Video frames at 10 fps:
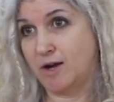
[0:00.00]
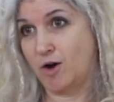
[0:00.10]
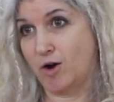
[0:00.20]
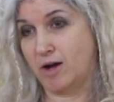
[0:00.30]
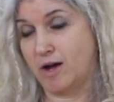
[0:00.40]

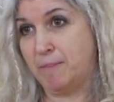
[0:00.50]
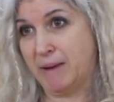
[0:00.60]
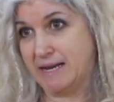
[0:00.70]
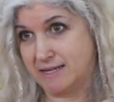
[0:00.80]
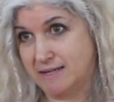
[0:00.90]
a
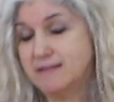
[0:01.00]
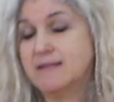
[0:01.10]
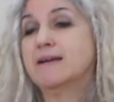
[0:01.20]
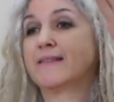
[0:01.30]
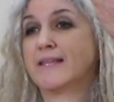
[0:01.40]
painting
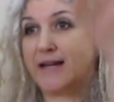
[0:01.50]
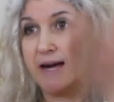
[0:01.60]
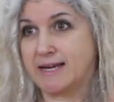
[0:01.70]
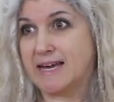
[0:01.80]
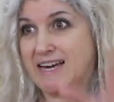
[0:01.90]
that
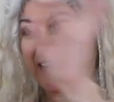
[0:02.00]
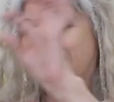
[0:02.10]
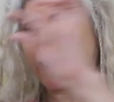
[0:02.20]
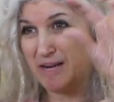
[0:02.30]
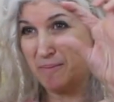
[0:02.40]
I
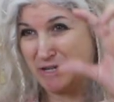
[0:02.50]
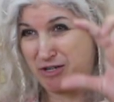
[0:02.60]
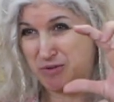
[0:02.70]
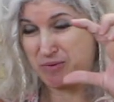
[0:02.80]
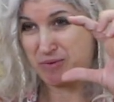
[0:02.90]
cut it up
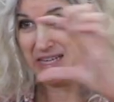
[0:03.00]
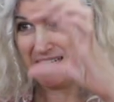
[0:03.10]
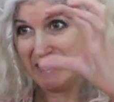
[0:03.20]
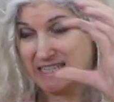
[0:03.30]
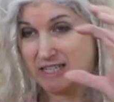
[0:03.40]
into
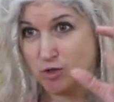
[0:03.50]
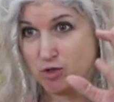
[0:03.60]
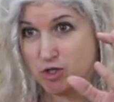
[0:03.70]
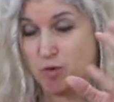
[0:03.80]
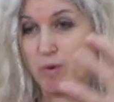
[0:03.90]
little
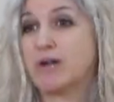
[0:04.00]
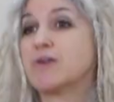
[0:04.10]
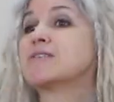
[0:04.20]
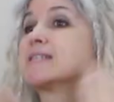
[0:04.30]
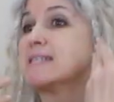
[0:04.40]

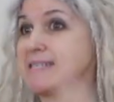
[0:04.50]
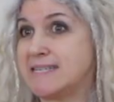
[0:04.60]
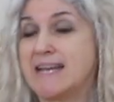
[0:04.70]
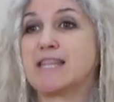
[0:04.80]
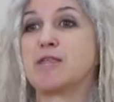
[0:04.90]
squares,
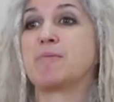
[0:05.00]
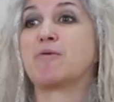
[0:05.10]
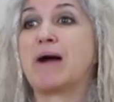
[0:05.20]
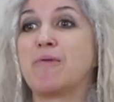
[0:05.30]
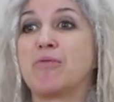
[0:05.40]
sent them
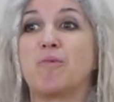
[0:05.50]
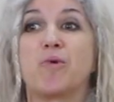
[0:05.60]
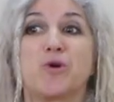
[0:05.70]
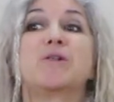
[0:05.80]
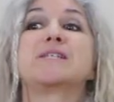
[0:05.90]
around the
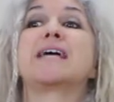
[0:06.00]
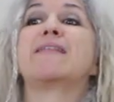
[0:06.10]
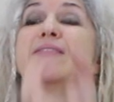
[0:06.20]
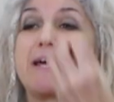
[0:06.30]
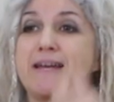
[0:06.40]
world,
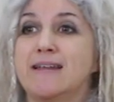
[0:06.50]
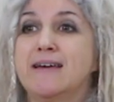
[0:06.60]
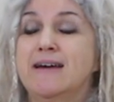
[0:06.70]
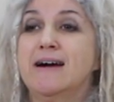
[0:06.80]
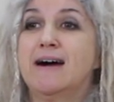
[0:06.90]
and then
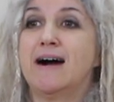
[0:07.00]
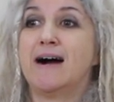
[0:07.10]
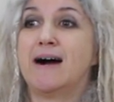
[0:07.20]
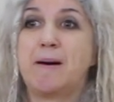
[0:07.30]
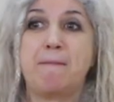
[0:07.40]

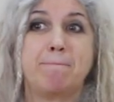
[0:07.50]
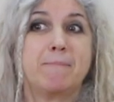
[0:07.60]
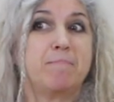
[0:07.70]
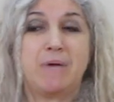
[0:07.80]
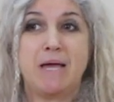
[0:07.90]

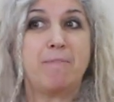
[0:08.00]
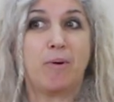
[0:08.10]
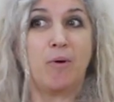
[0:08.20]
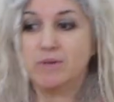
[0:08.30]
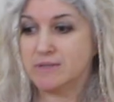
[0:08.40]

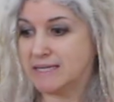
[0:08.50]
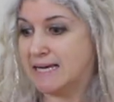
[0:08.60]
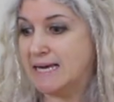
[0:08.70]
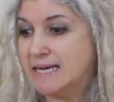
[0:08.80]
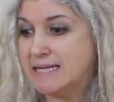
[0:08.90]
people,
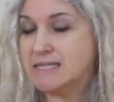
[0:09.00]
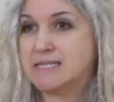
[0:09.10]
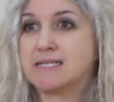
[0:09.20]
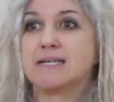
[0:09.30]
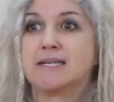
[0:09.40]
kids,